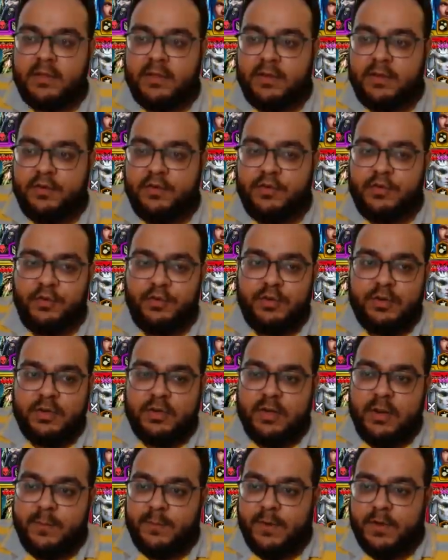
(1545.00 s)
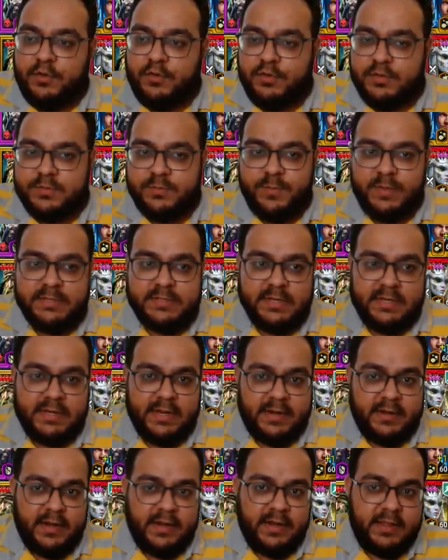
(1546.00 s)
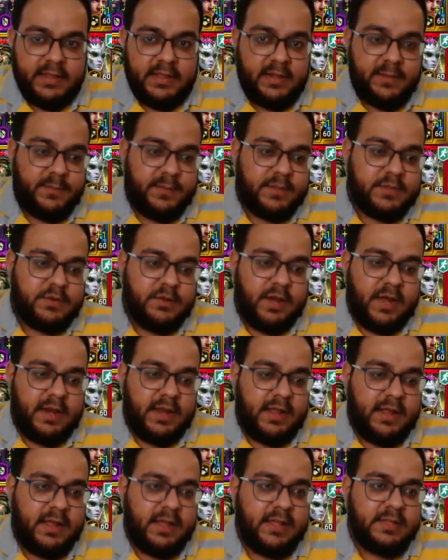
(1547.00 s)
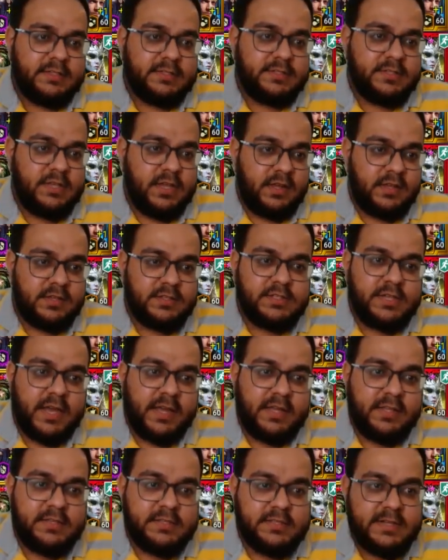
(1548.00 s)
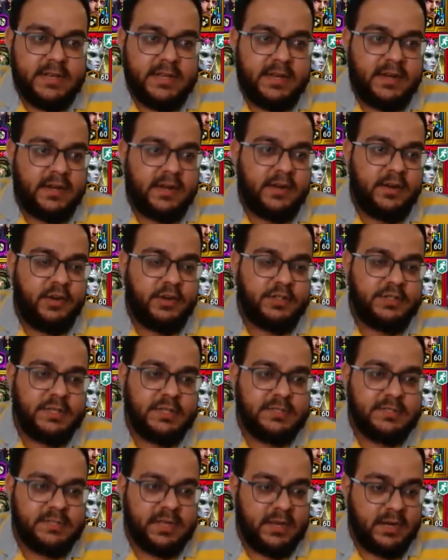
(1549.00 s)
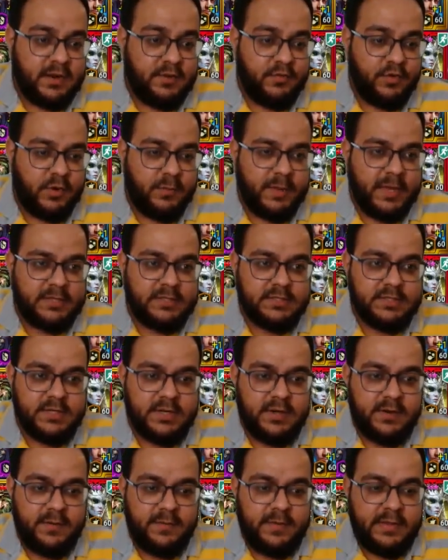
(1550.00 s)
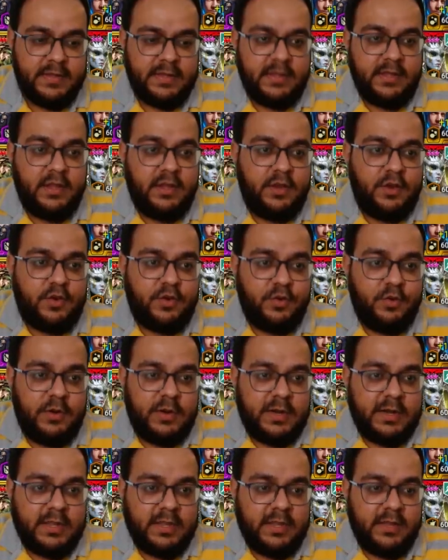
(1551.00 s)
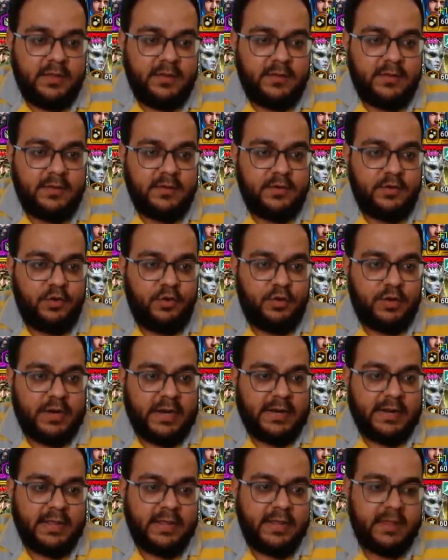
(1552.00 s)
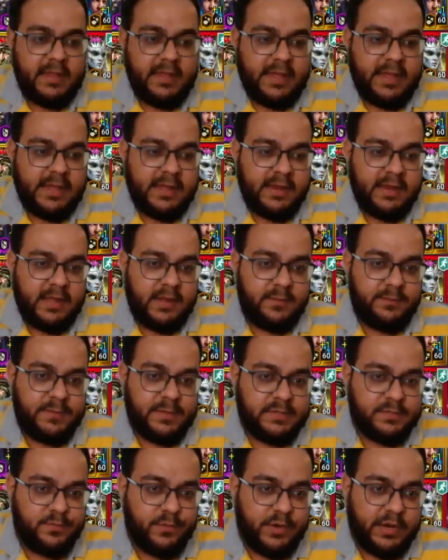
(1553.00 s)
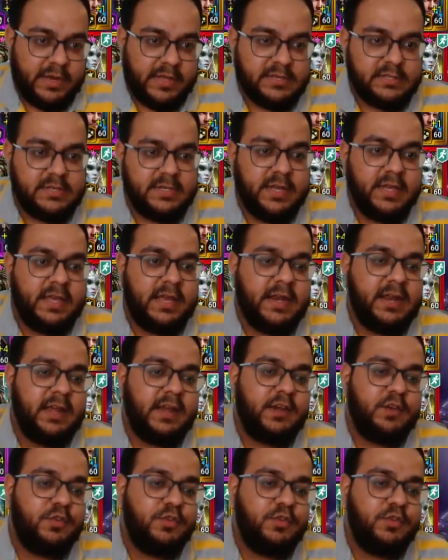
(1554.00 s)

Note number 2 is basically identical. Mithrala has Giant Slayer, not Giant Slayer, War Master. Cruelty, no relic, and 9-piece protection. Again, I do